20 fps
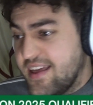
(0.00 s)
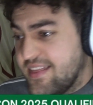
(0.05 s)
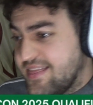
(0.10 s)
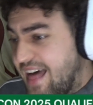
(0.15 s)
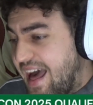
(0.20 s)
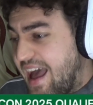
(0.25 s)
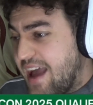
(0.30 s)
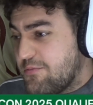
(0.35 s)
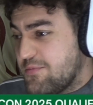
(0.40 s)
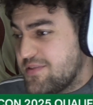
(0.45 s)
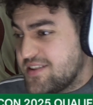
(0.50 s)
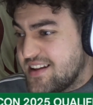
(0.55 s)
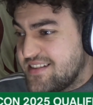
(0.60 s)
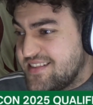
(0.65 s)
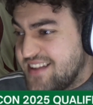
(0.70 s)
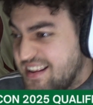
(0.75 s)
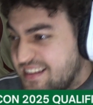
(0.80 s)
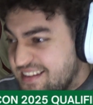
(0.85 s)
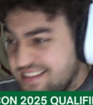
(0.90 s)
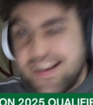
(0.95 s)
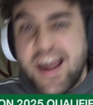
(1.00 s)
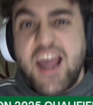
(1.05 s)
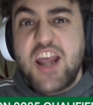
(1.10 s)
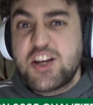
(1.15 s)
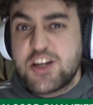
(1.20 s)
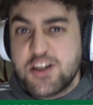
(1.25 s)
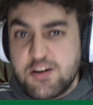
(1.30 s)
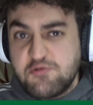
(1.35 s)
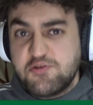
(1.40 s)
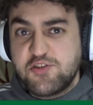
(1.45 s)
That was a
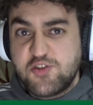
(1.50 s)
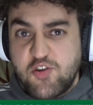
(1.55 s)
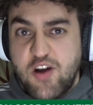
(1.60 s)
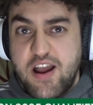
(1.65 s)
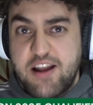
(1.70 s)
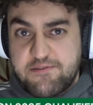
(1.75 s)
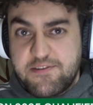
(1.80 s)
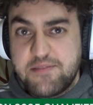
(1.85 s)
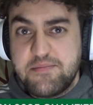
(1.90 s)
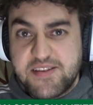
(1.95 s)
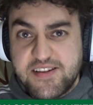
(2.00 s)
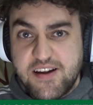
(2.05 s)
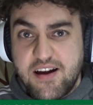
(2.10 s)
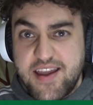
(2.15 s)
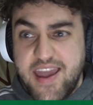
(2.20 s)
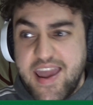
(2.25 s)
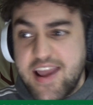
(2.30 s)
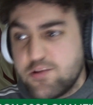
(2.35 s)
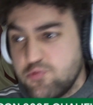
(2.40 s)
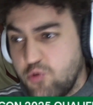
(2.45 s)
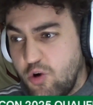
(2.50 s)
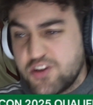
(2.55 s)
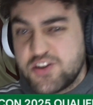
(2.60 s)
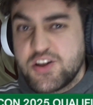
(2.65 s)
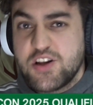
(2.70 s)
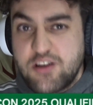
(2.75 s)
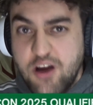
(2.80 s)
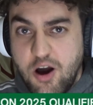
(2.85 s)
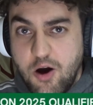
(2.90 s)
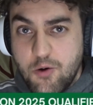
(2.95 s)
sensational strike from Said. What
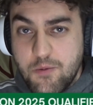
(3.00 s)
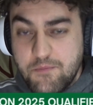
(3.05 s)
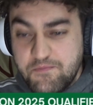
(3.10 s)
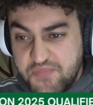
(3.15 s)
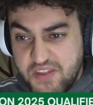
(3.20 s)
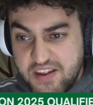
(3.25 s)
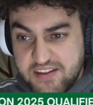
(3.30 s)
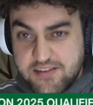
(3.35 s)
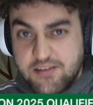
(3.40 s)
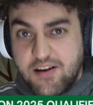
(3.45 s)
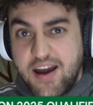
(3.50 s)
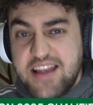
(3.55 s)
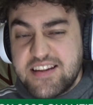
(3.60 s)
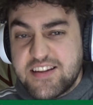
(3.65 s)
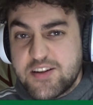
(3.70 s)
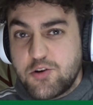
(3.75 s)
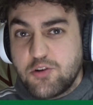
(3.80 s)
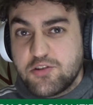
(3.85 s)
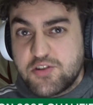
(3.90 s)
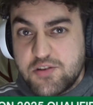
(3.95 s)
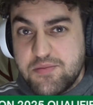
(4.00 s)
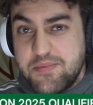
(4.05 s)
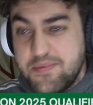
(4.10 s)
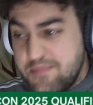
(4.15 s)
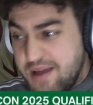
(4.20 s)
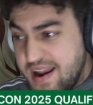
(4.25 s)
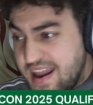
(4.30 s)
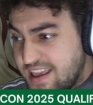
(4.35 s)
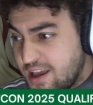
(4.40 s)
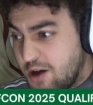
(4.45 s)
a goal. Said scored as
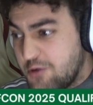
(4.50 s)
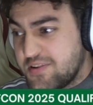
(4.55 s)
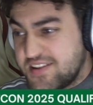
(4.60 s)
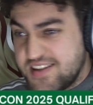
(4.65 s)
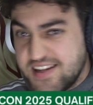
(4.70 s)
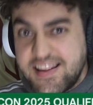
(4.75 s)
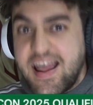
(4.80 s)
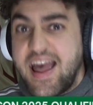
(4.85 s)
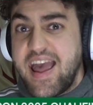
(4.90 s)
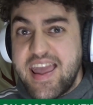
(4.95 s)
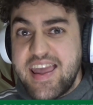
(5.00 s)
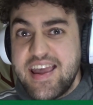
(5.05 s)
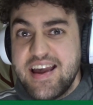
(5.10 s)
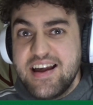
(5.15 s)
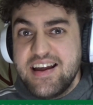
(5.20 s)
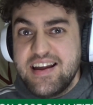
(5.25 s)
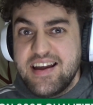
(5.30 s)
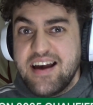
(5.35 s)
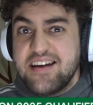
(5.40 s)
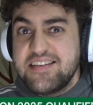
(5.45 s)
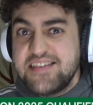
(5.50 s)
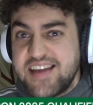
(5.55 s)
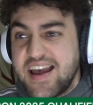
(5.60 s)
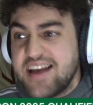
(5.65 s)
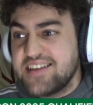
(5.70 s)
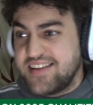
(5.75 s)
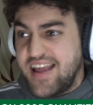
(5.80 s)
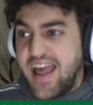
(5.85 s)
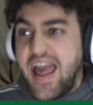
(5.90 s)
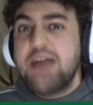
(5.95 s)
many goals today as he
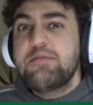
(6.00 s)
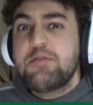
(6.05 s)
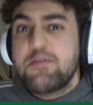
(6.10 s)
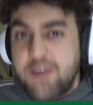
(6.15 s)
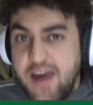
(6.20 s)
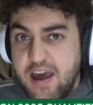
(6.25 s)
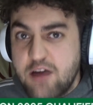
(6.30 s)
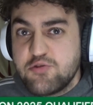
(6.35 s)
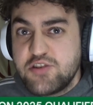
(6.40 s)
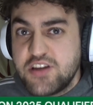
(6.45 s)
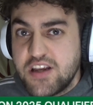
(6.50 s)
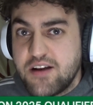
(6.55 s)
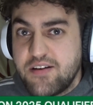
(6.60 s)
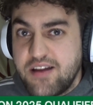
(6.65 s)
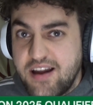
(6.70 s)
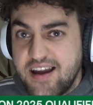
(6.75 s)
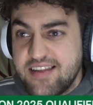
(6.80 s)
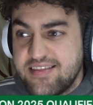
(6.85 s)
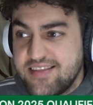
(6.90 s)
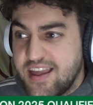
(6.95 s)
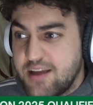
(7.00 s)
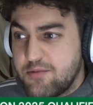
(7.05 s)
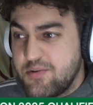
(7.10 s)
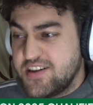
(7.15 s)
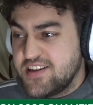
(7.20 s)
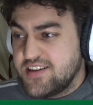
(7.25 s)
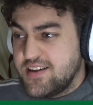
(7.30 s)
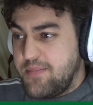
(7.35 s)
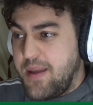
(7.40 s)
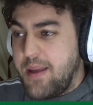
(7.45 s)
has ever for Algeria, I think,
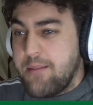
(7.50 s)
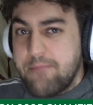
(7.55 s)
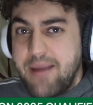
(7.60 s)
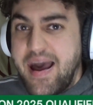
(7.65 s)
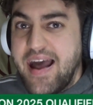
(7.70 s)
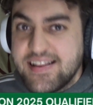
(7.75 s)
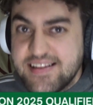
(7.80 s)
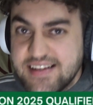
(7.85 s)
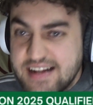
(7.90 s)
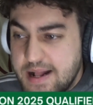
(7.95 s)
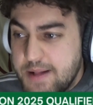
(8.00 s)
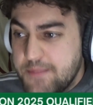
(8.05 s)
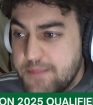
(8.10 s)
which is a bit mad.